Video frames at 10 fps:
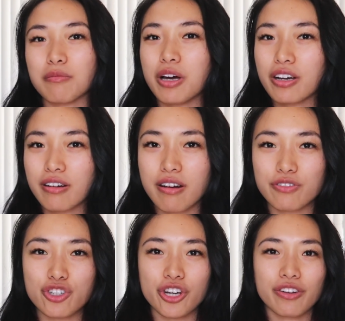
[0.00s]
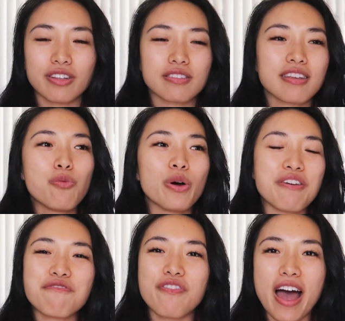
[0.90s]
I'm not good enough to share this, when
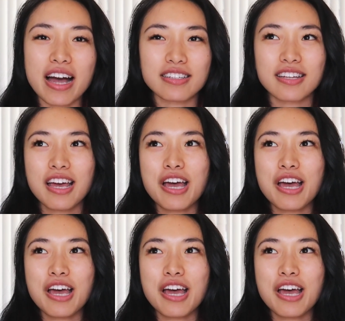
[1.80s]
in fact,